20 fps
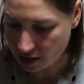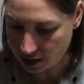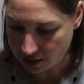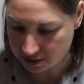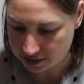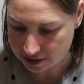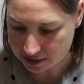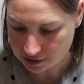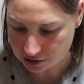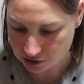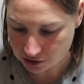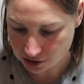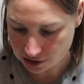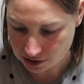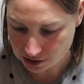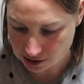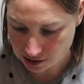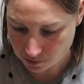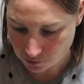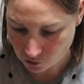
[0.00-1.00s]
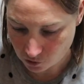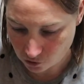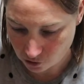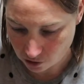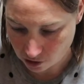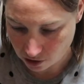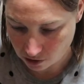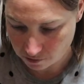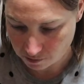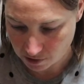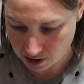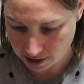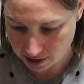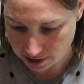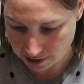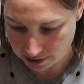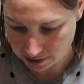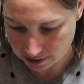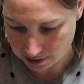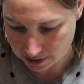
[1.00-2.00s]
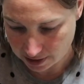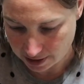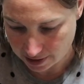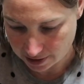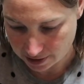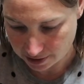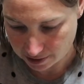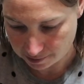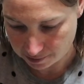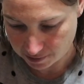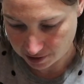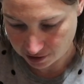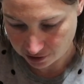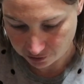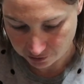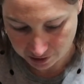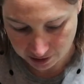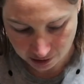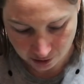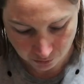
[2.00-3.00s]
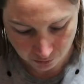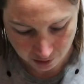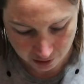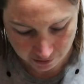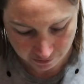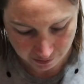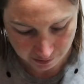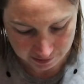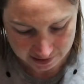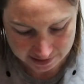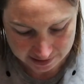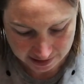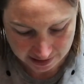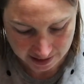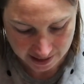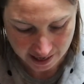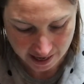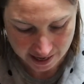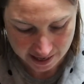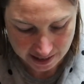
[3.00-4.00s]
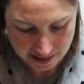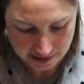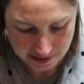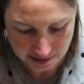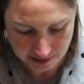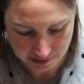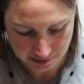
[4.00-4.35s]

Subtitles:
I did do some more of my 3 little words from Lizzie Kate.